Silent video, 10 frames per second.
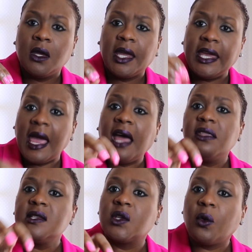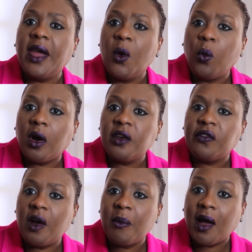he had this great word
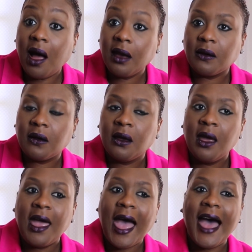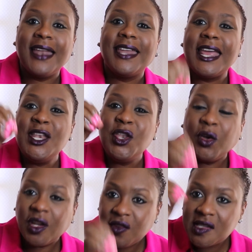from God, and
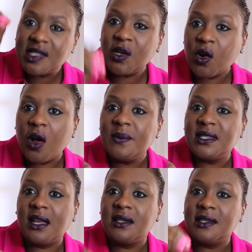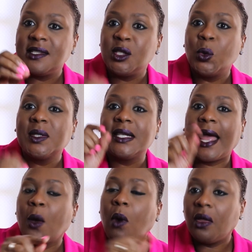none of his circumstances looked
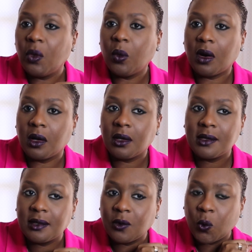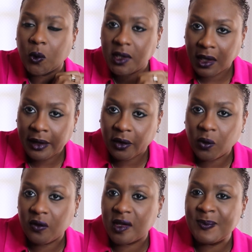like what the word declared
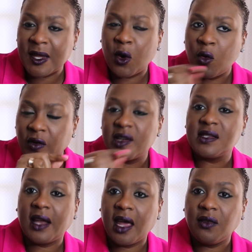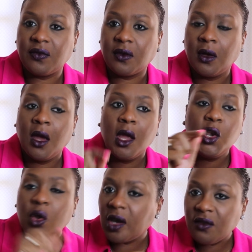over him, over his life.
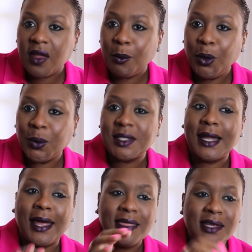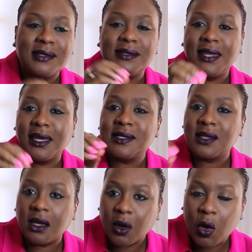None of them looked like this thing is
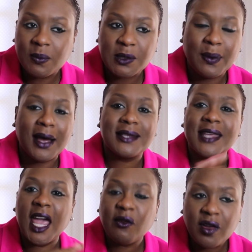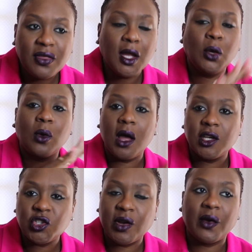gonna come to pass. Everything looked
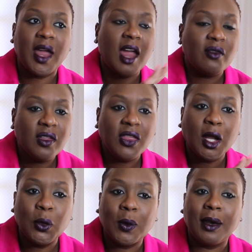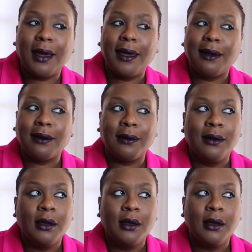contrary. Everything looked like,